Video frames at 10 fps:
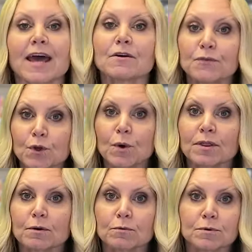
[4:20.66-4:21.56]
And a few
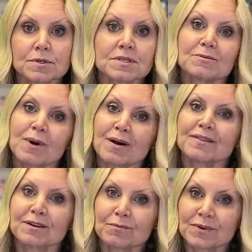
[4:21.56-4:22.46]
other rules, well,
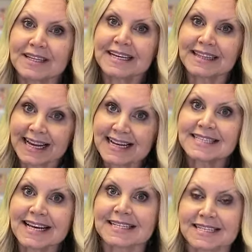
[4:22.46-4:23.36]
they're really, like I
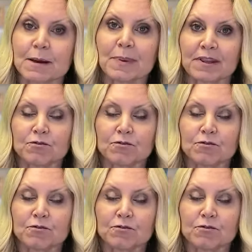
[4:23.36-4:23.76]
said, set by the